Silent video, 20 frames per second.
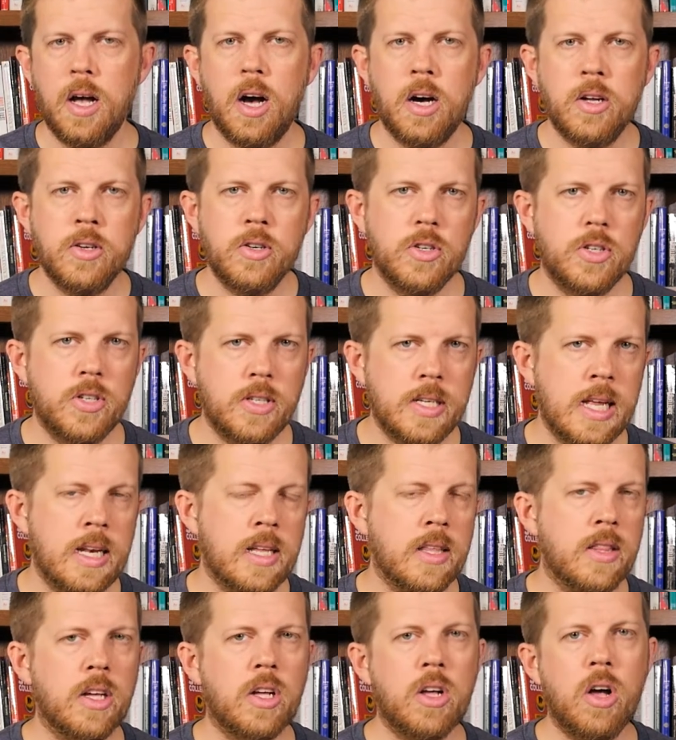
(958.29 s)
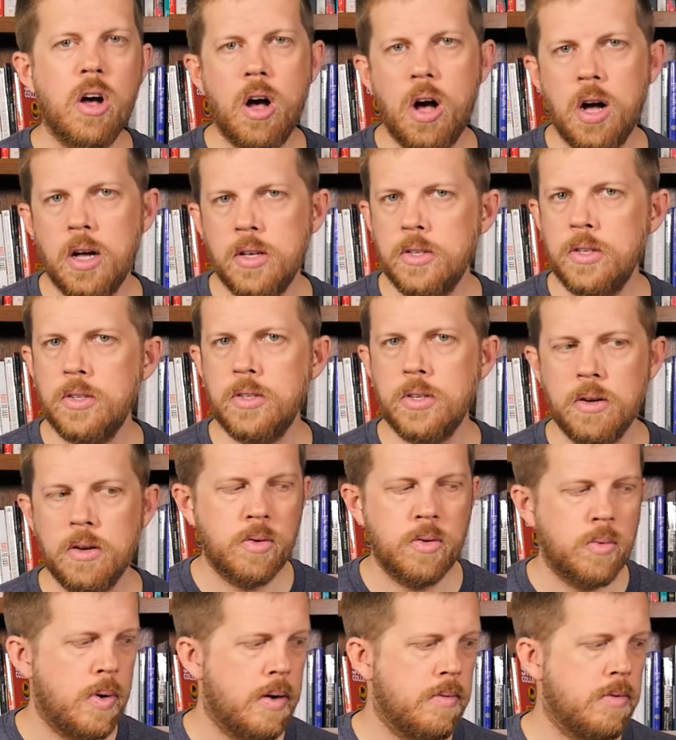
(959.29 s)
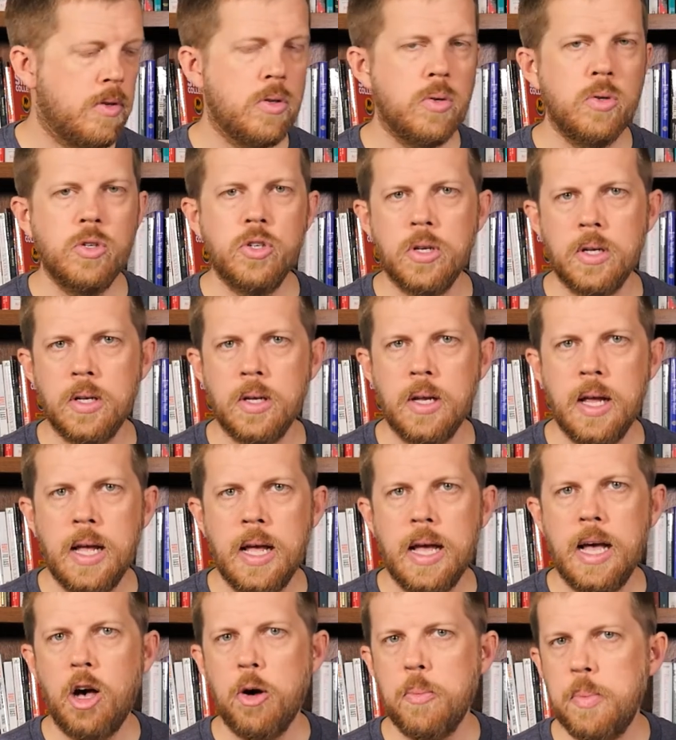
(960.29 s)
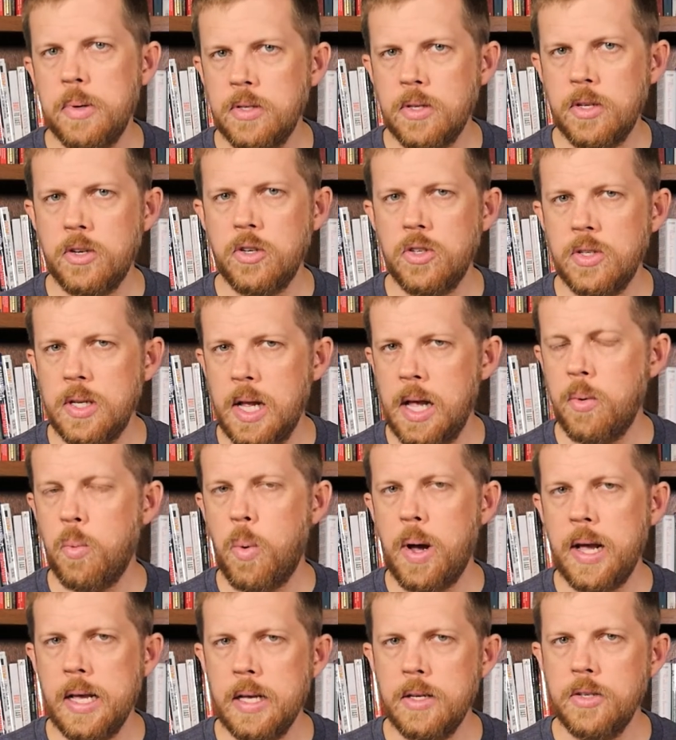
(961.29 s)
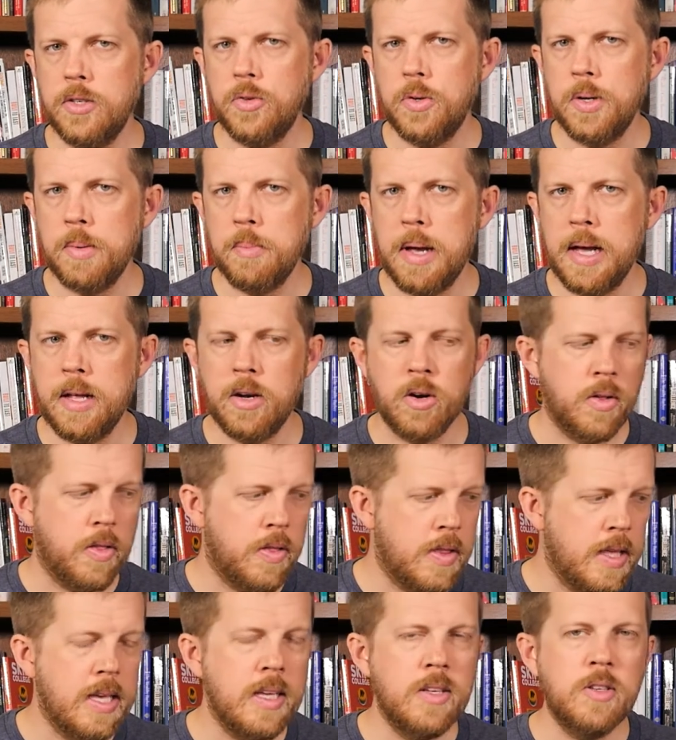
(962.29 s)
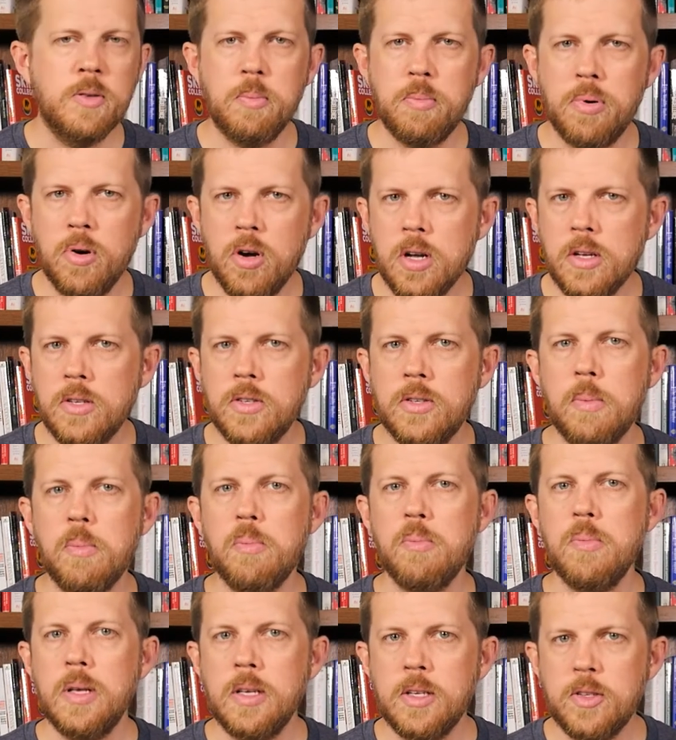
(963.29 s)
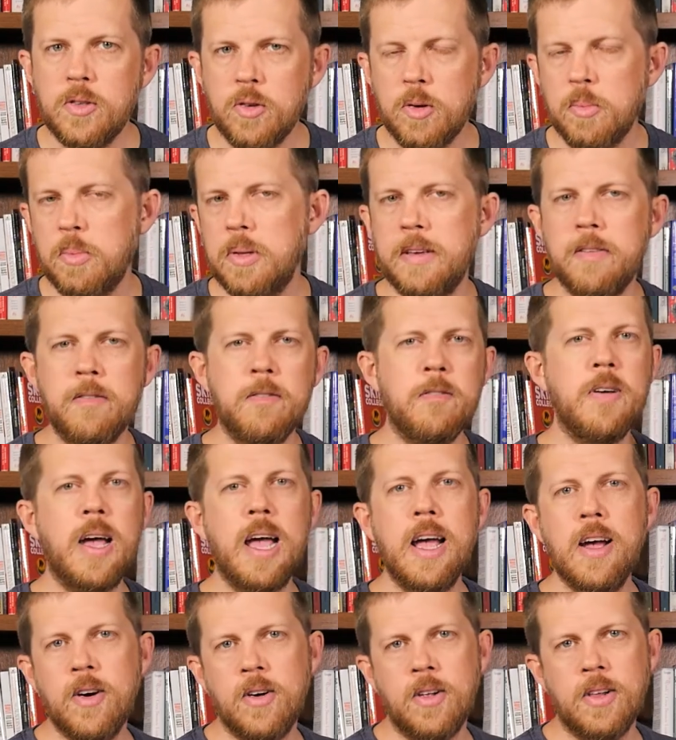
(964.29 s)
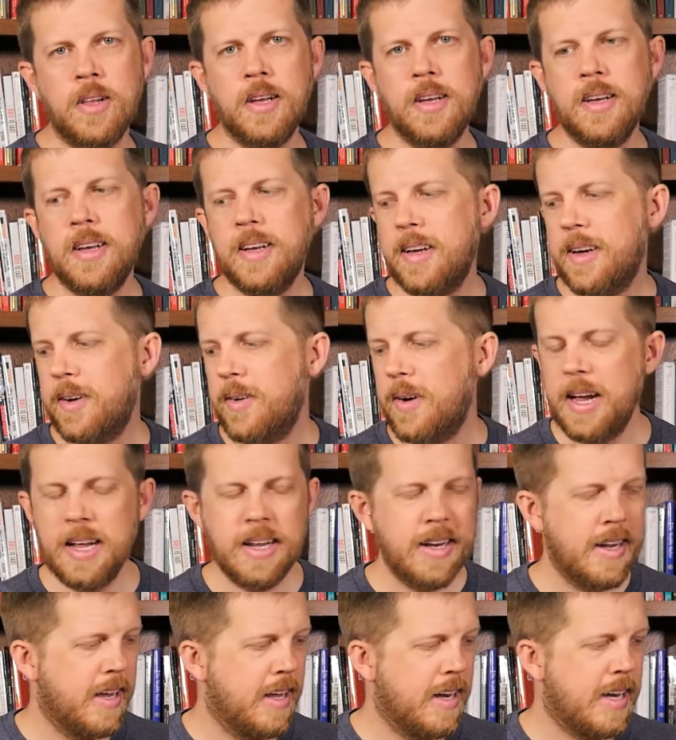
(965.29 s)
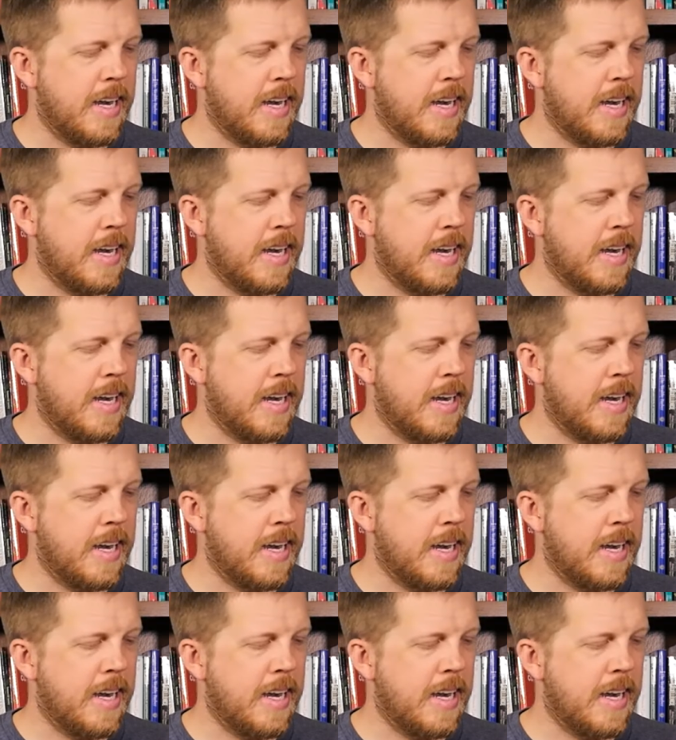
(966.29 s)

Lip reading: Understanding the causes the revolution help us understand why history matters. These books miserably fail, right?